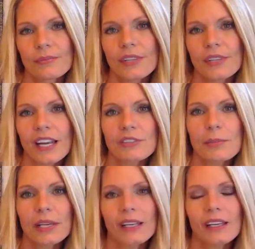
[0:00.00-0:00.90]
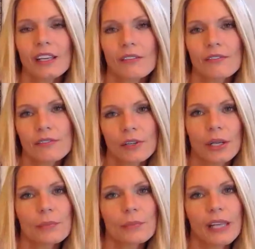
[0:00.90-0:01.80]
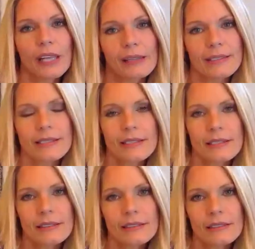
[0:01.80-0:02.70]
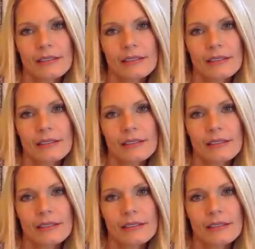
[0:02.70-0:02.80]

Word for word: Not everybody can afford implants.